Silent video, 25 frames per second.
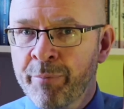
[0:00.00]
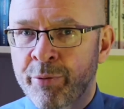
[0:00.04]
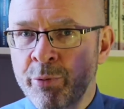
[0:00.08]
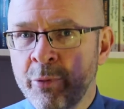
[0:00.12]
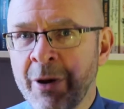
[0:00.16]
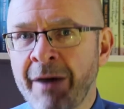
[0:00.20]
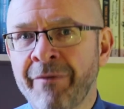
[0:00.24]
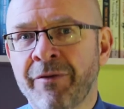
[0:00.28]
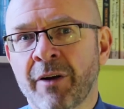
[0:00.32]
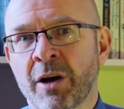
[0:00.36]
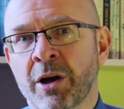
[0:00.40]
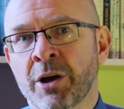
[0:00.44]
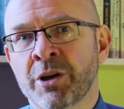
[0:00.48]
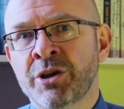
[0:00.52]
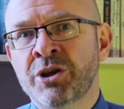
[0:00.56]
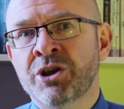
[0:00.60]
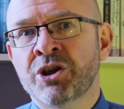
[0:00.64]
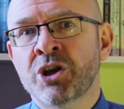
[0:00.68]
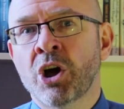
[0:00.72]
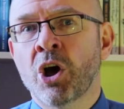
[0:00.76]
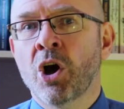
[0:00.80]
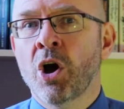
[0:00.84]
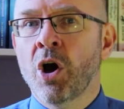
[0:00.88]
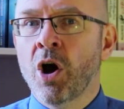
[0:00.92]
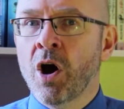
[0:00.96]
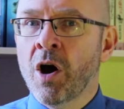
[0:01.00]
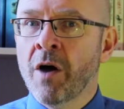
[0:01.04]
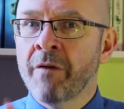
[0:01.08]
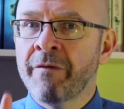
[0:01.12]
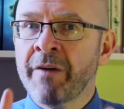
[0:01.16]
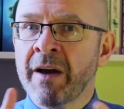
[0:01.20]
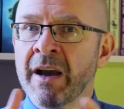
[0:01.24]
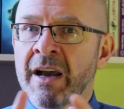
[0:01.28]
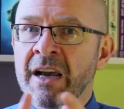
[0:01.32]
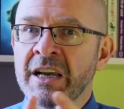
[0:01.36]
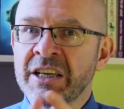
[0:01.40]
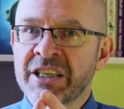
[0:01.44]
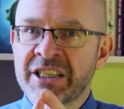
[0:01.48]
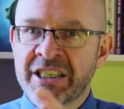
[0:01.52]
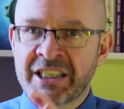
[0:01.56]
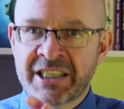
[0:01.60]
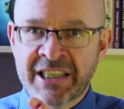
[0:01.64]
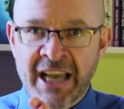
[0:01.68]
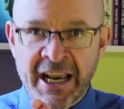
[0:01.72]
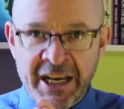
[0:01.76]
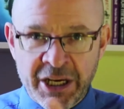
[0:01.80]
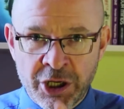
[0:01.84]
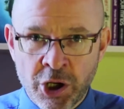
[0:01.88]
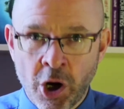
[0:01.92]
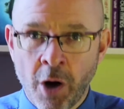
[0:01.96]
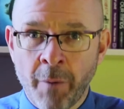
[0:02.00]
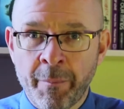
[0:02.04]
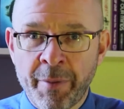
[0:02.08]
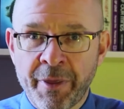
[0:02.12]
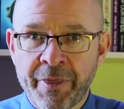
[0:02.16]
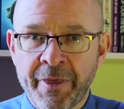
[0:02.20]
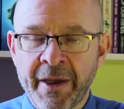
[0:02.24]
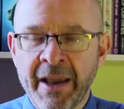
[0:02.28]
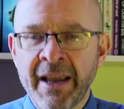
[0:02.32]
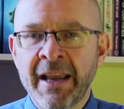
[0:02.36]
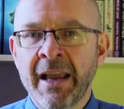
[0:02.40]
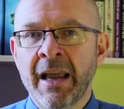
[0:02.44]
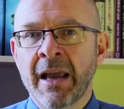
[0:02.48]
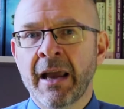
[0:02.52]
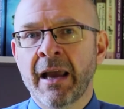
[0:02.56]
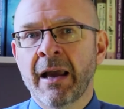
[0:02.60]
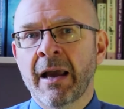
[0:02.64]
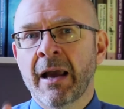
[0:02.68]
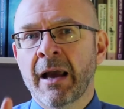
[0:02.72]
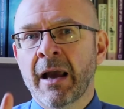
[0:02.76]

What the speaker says: prevalence of psychopathy